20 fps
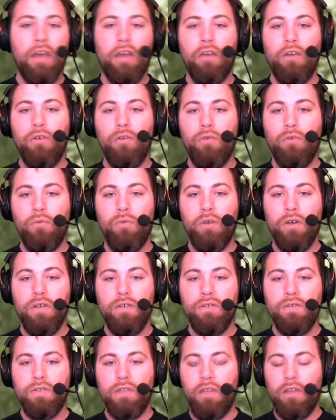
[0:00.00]
who
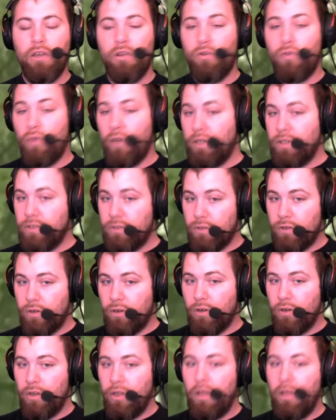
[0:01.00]
was the
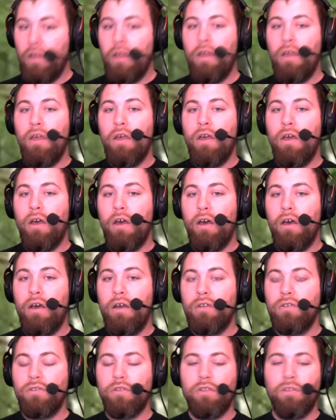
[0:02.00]
aggressor
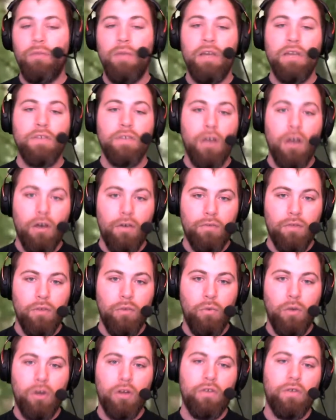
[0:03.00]
took the mask off
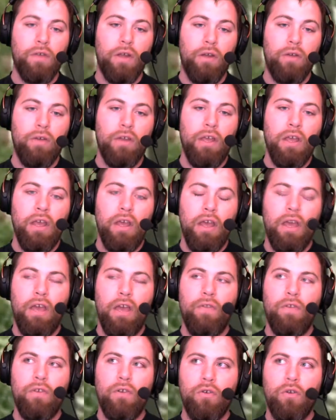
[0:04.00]
and walked around.
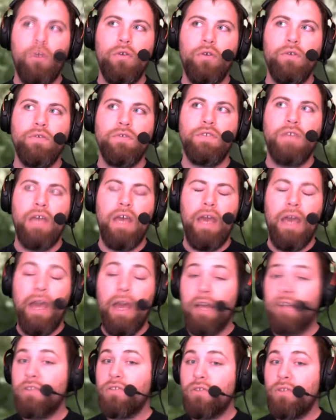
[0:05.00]
And the crows
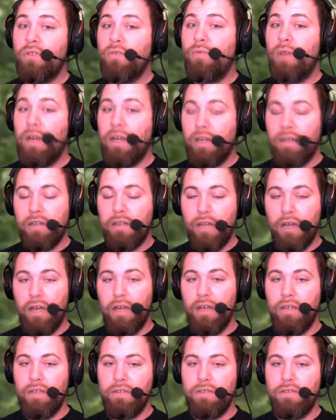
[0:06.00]
actually
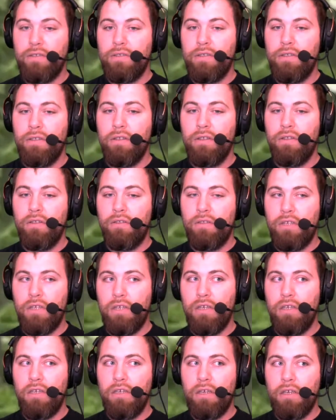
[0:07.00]
recognized
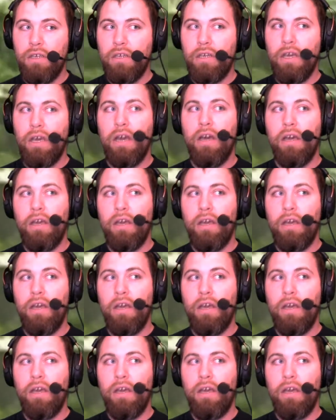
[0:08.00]
the guy